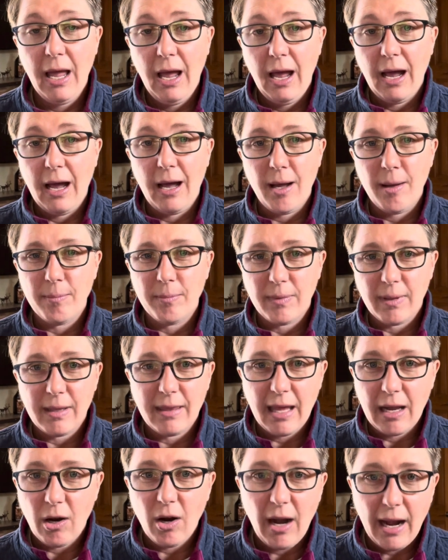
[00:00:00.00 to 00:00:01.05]

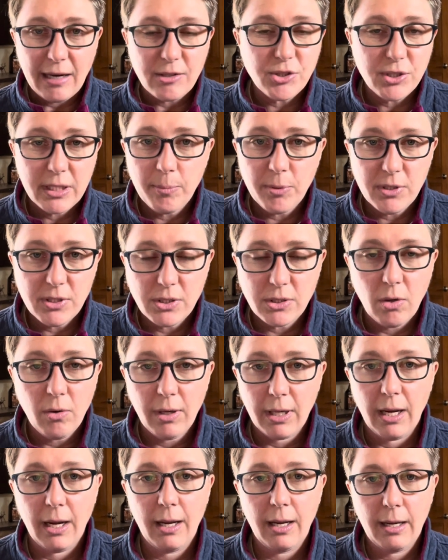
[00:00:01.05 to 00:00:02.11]
that are actually
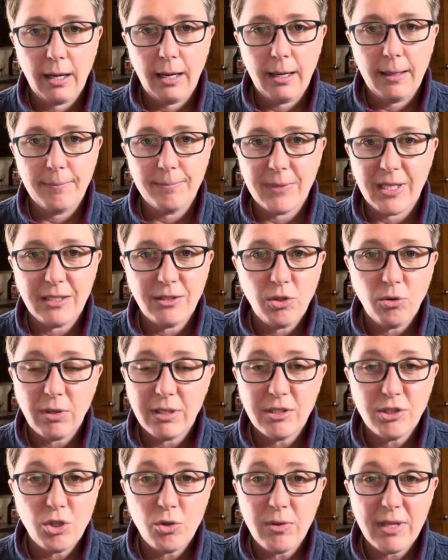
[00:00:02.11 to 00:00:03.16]
persona. And you
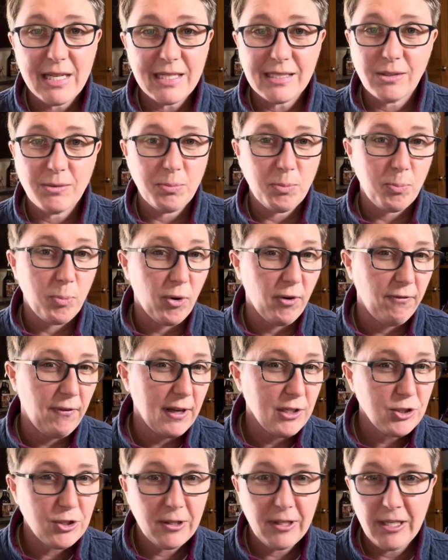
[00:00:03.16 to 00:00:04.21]
can do this
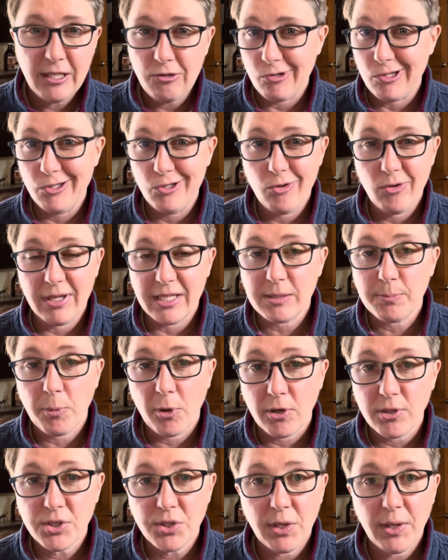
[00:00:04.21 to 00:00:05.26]
professionally, you can do this
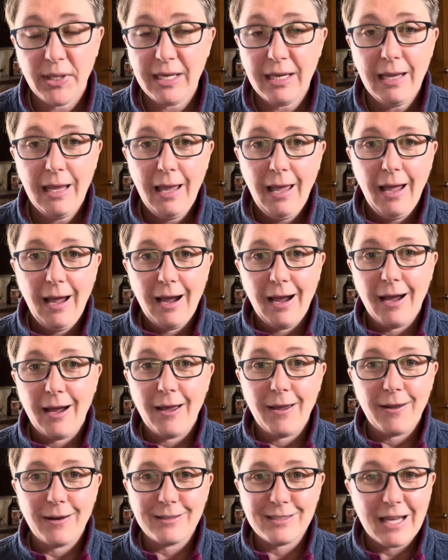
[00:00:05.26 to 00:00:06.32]
personally.
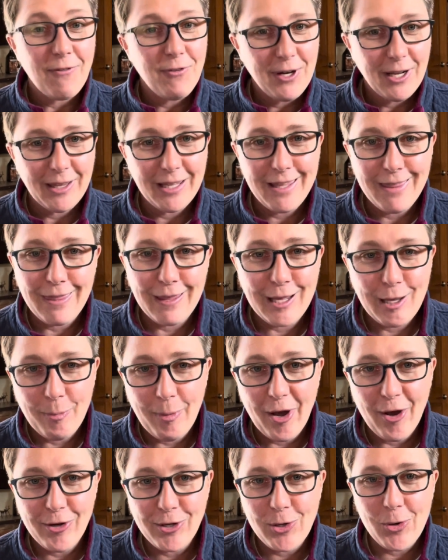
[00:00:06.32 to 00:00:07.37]
Definitely think
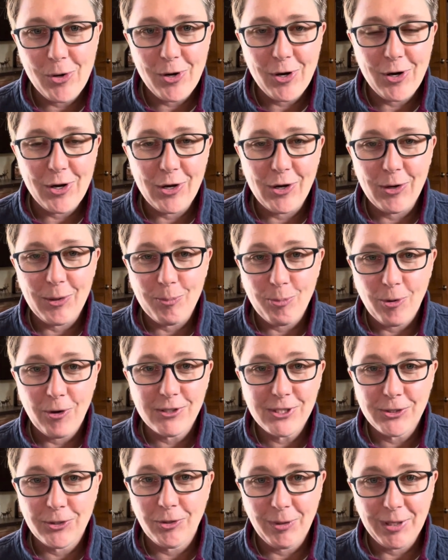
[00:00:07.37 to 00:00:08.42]
about your
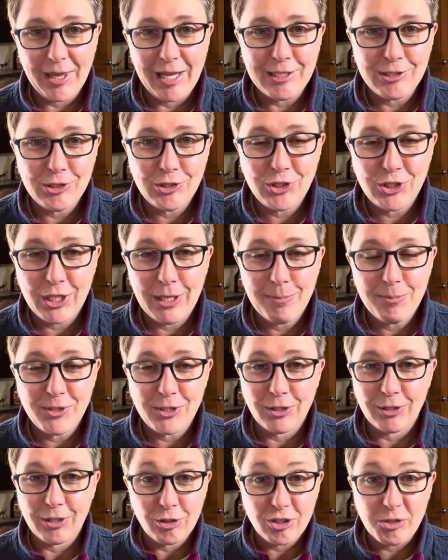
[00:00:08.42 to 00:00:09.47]
personal relationships,
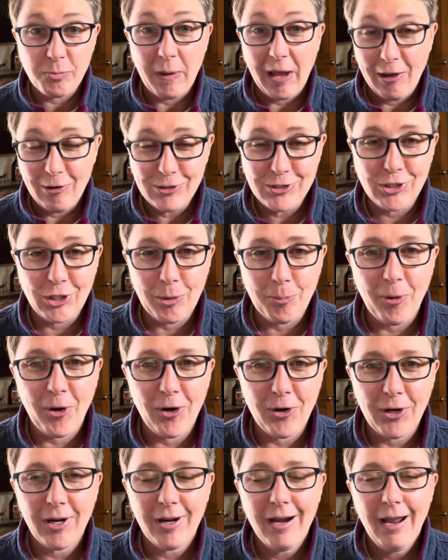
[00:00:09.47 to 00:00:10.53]
your spouse, your
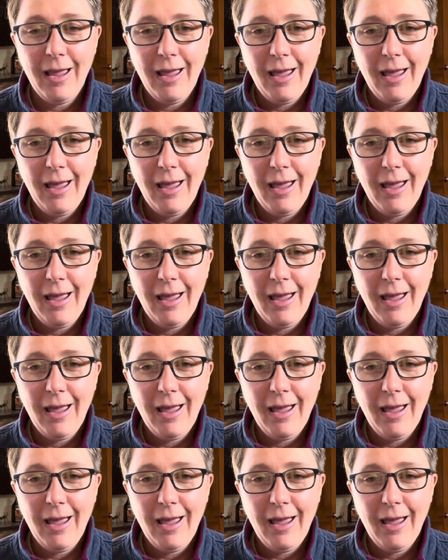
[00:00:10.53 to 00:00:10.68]
partner,